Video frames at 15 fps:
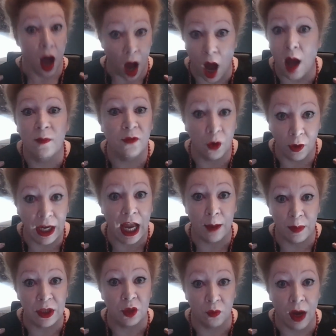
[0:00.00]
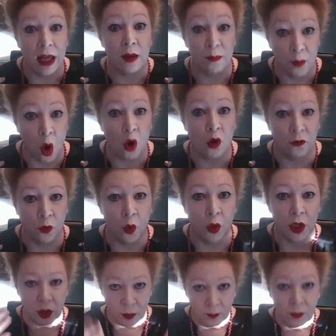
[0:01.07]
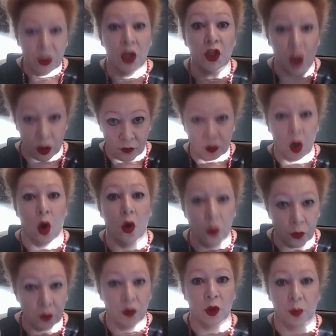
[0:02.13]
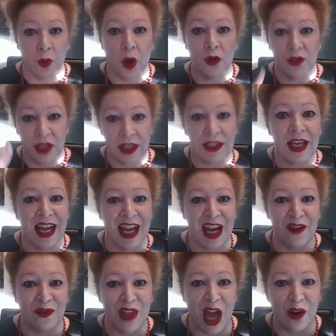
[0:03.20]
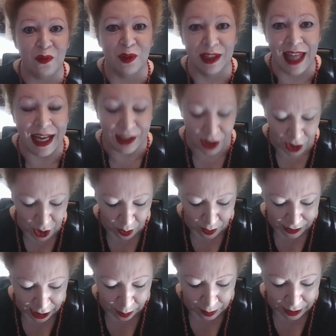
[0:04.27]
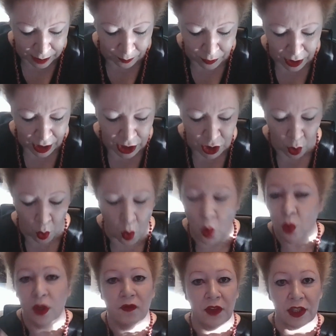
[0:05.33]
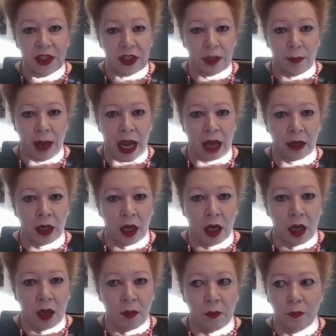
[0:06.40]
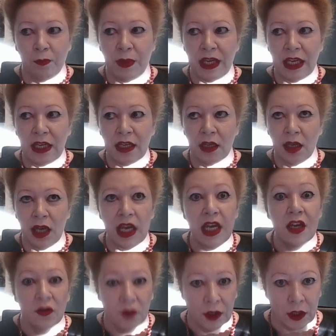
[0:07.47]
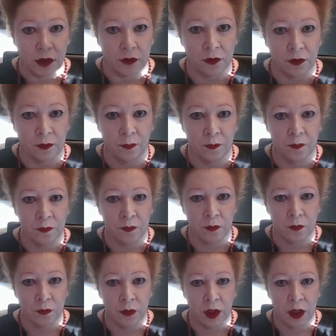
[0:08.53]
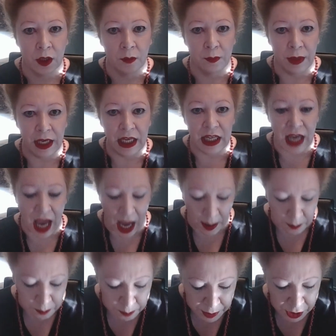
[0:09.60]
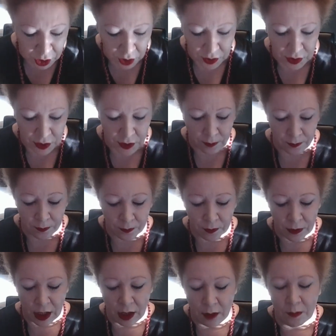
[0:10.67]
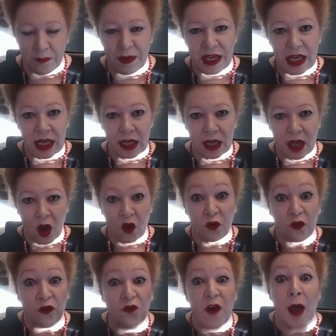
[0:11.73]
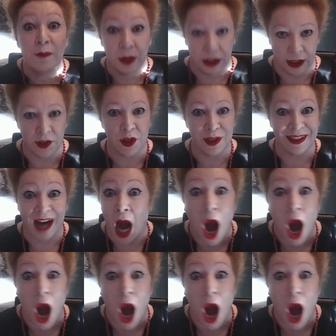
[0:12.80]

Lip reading: I'm very happy to run a mock for you, so you've gone through the process if that relaxes you a little bit. So all of this is about being innovative, being ambitious, being fabulous,